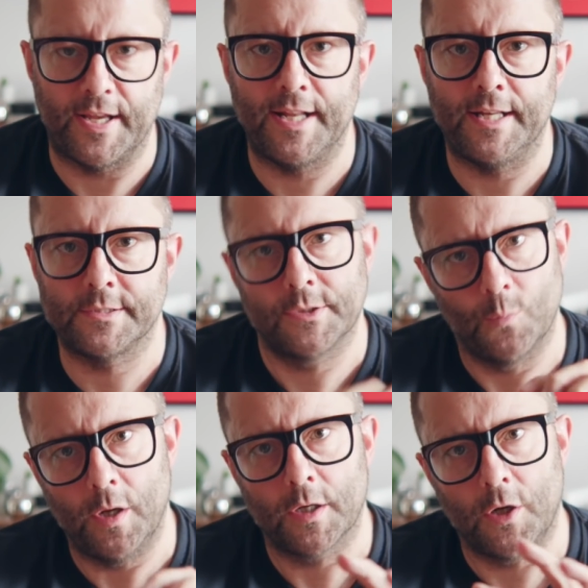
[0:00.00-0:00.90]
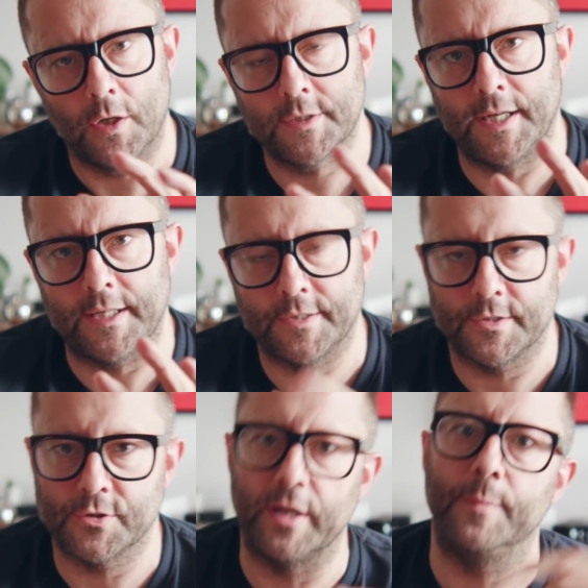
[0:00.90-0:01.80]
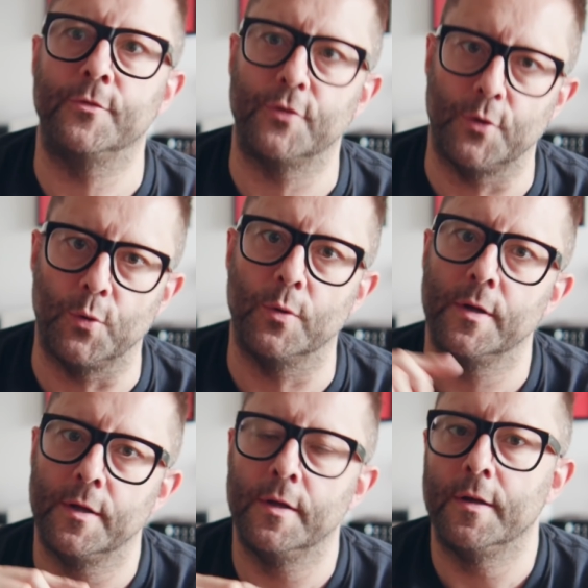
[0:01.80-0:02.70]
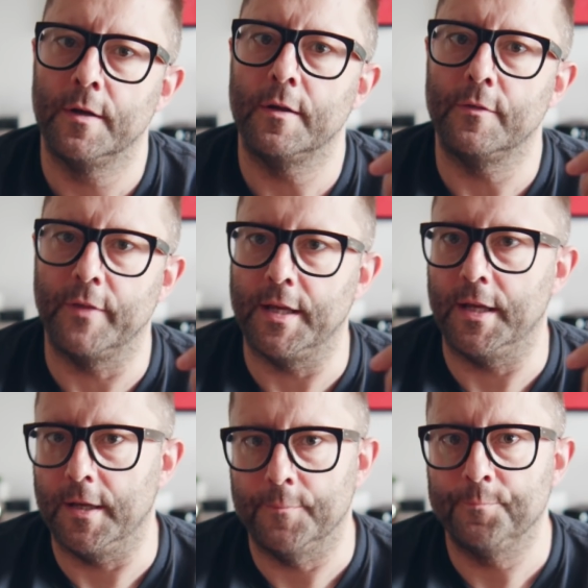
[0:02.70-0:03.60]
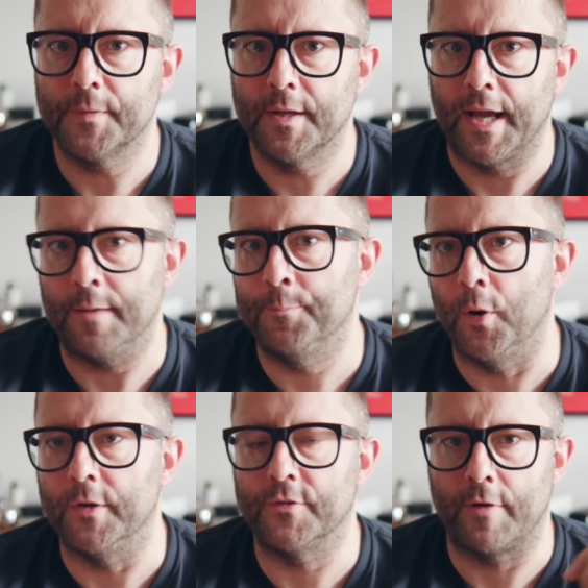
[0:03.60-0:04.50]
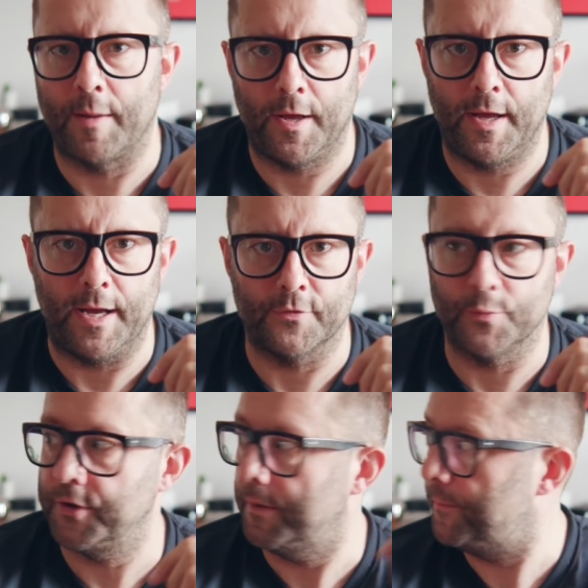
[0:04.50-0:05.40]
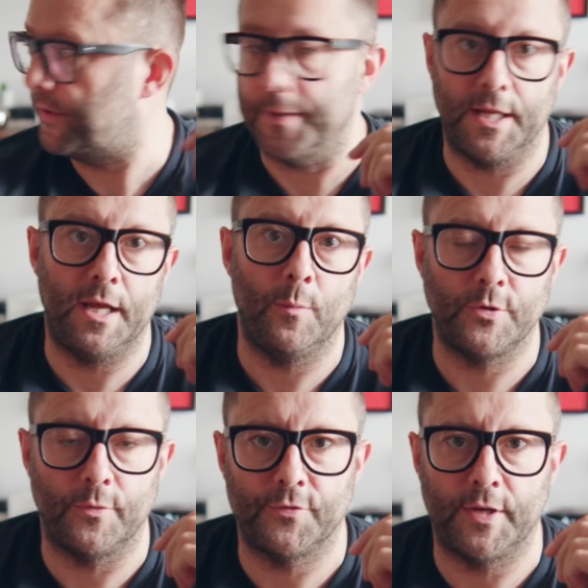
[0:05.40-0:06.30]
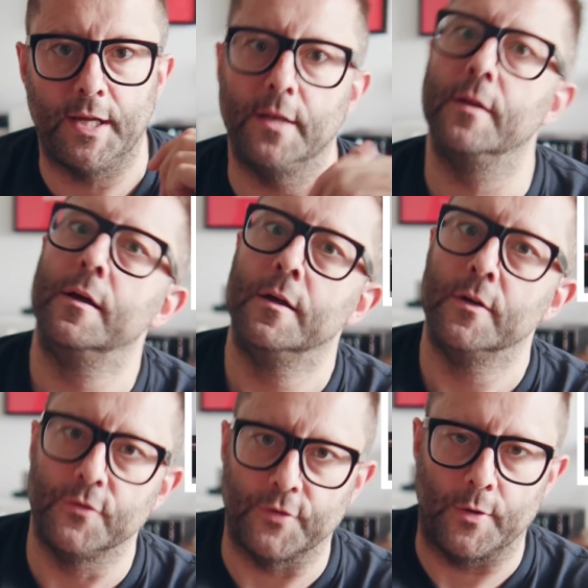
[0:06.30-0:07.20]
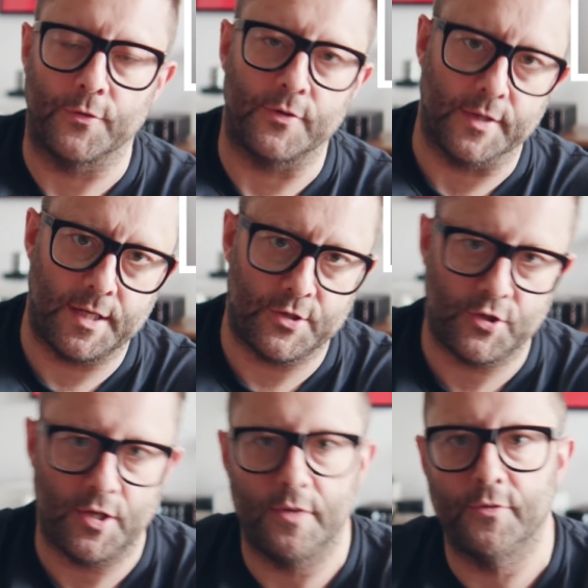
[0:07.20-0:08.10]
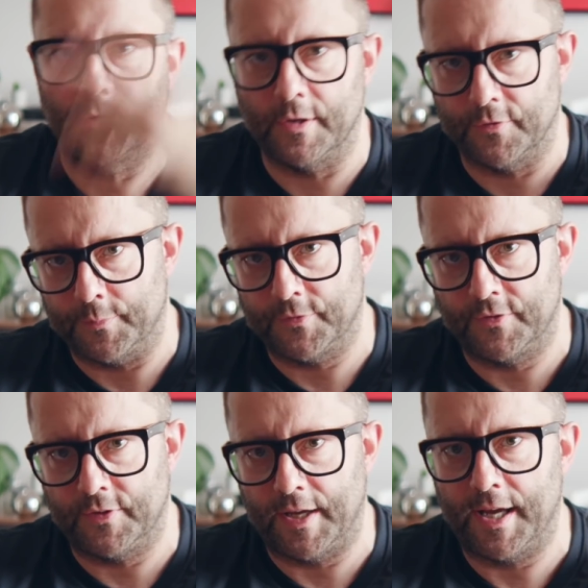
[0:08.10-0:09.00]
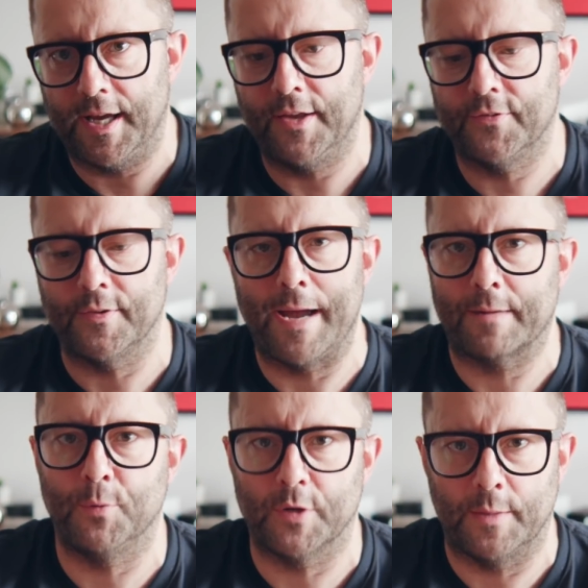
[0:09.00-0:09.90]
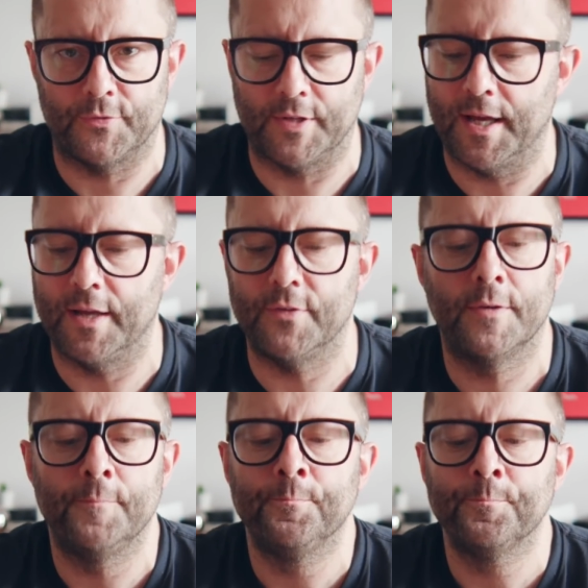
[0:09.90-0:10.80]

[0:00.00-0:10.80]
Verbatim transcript: tell it what content to stream to the endpoints around my house, which are some in here, which we've seen, Sonos in the kitchen, Sonos upstairs, the MacBook upstairs.